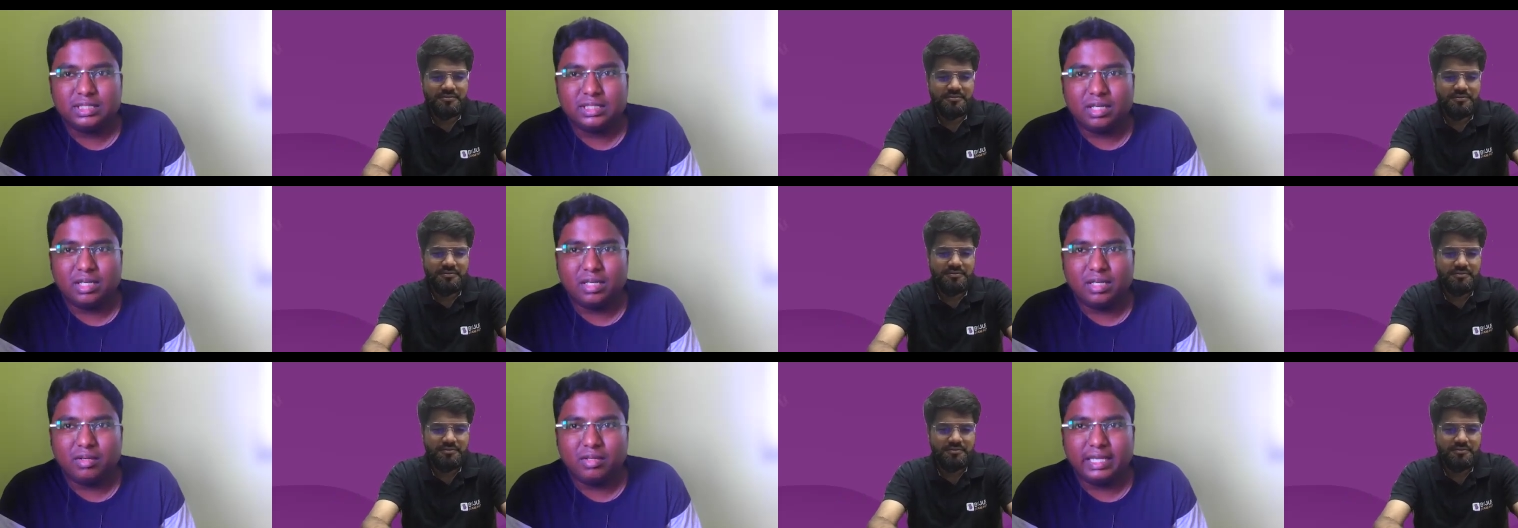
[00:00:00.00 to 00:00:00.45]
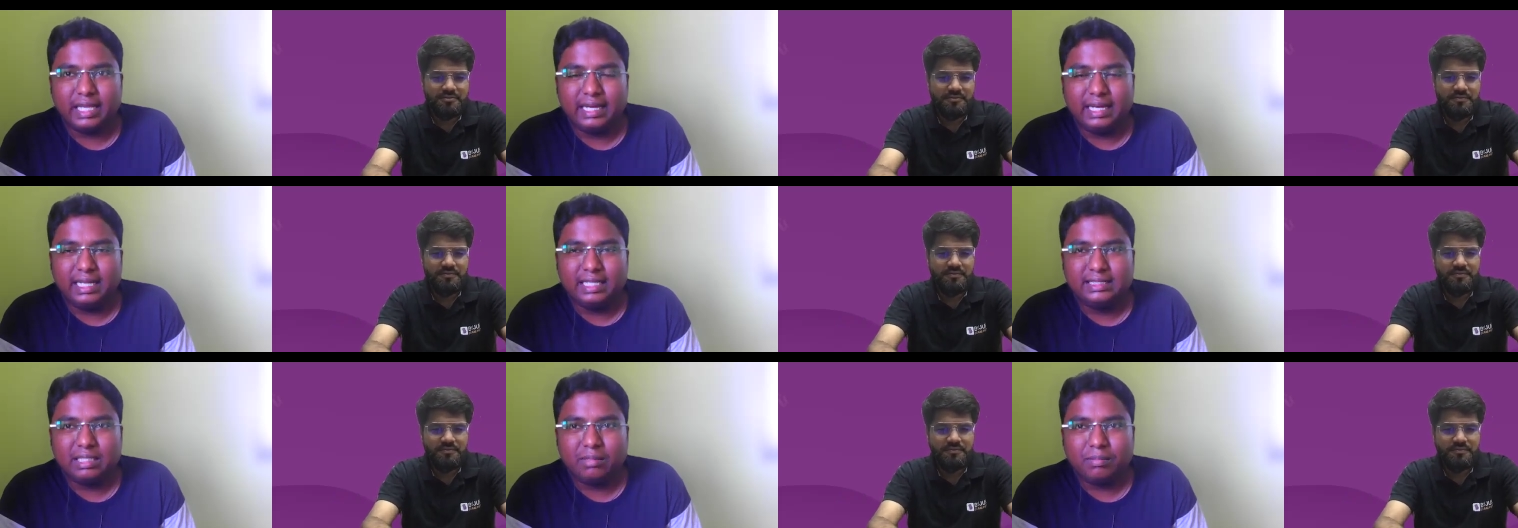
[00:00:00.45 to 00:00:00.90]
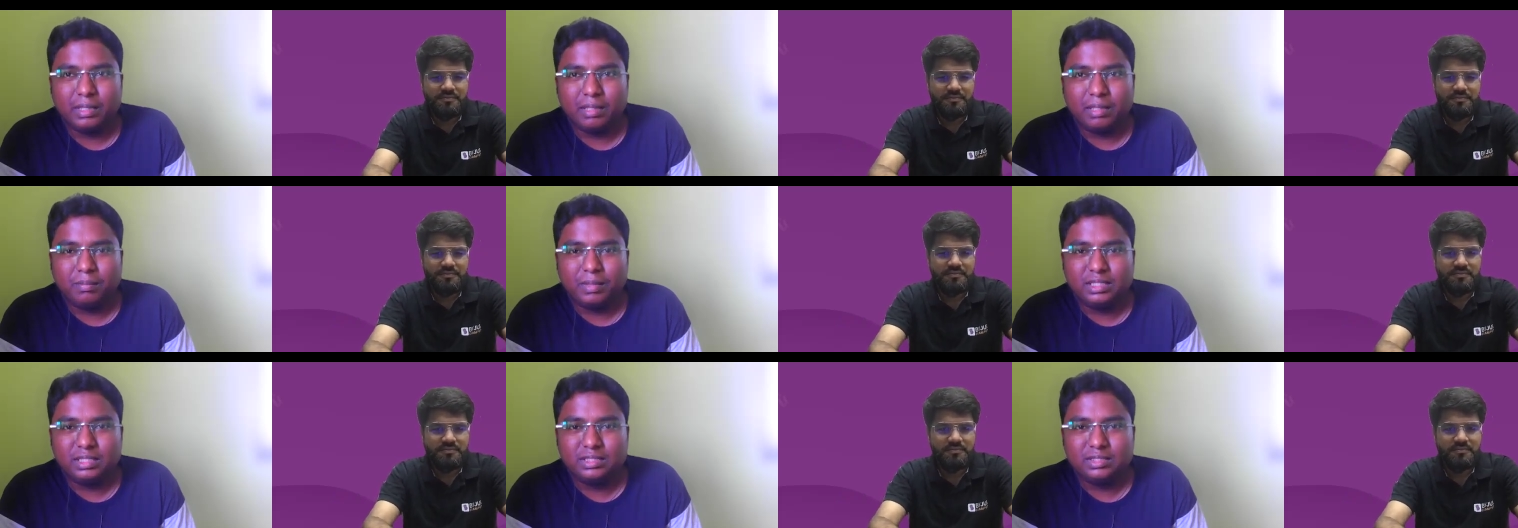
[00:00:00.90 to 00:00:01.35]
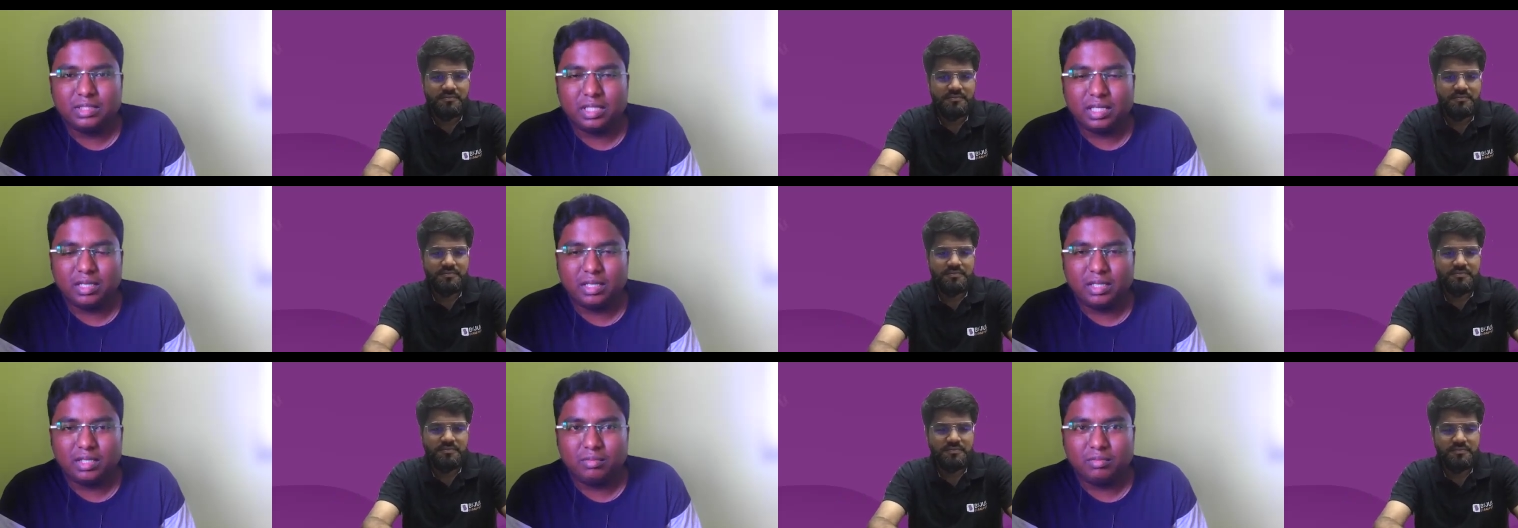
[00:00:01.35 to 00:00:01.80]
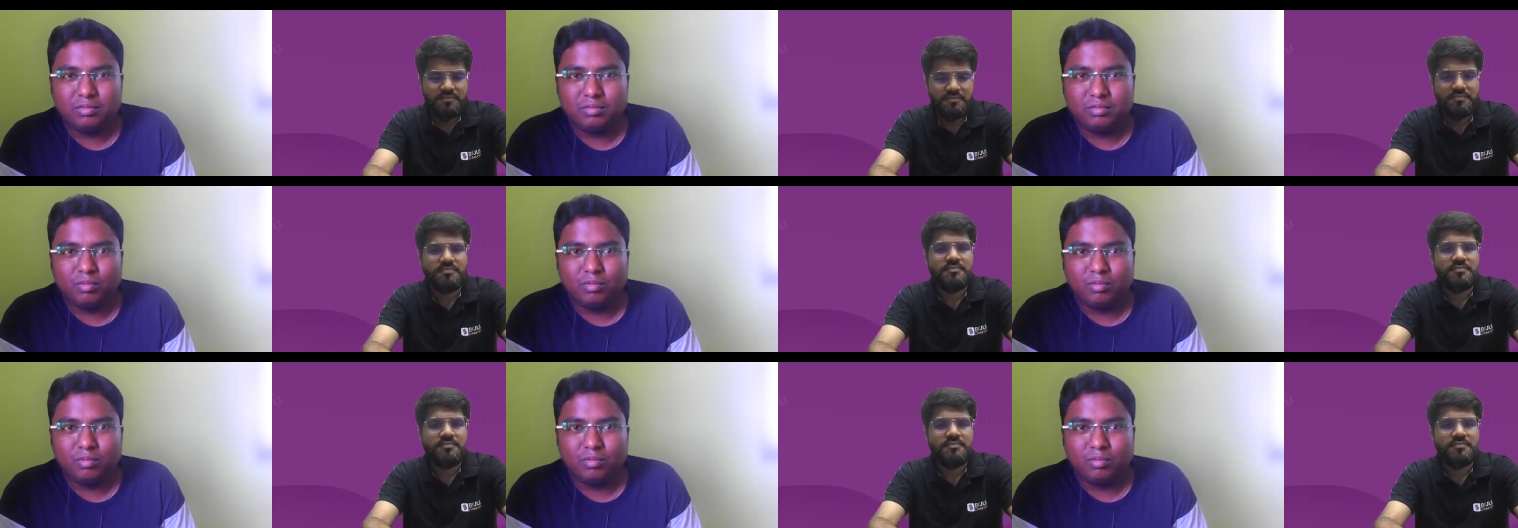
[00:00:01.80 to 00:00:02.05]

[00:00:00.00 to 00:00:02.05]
Speaker 1: Uh, GATE exam purpose, uh,